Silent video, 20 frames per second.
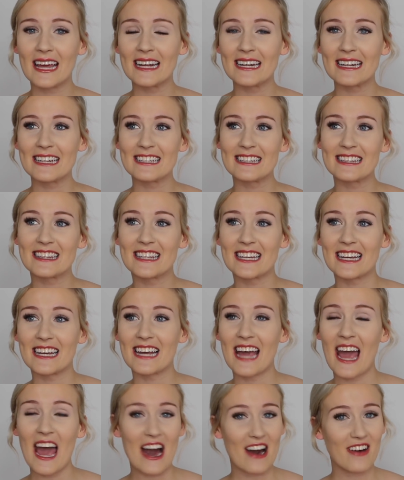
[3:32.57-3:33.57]
in
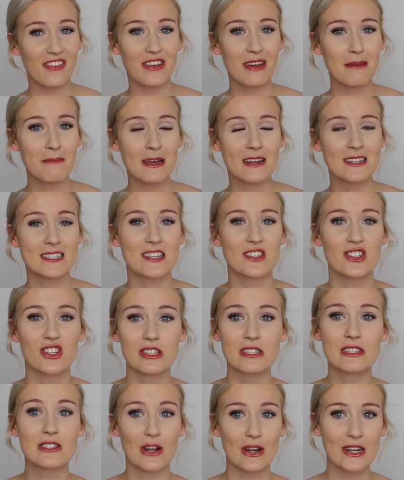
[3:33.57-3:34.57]
the outfit because it's
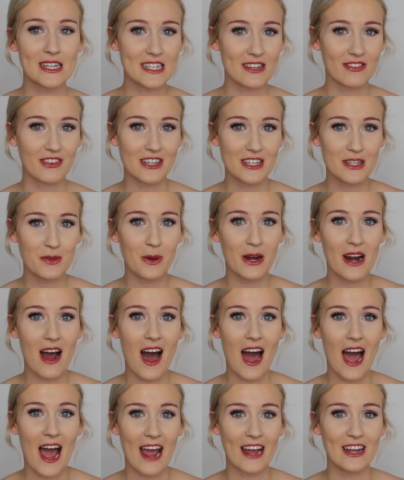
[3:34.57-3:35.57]
just so different to what
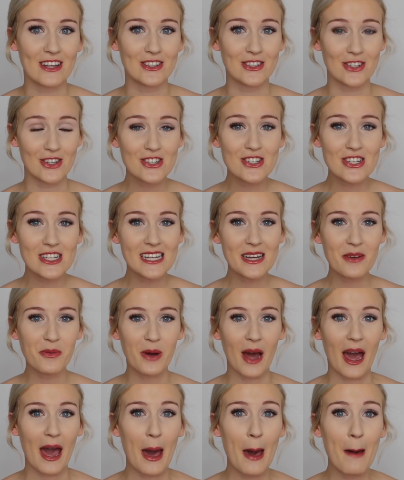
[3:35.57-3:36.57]
I usually
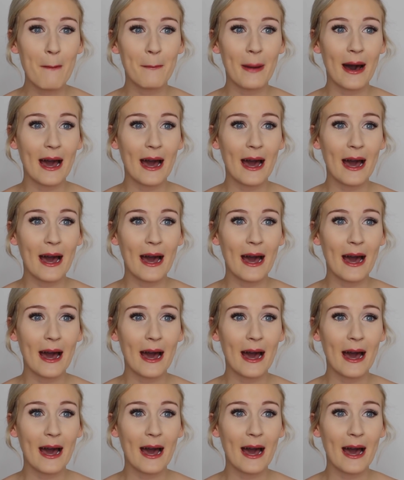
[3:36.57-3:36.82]
wear,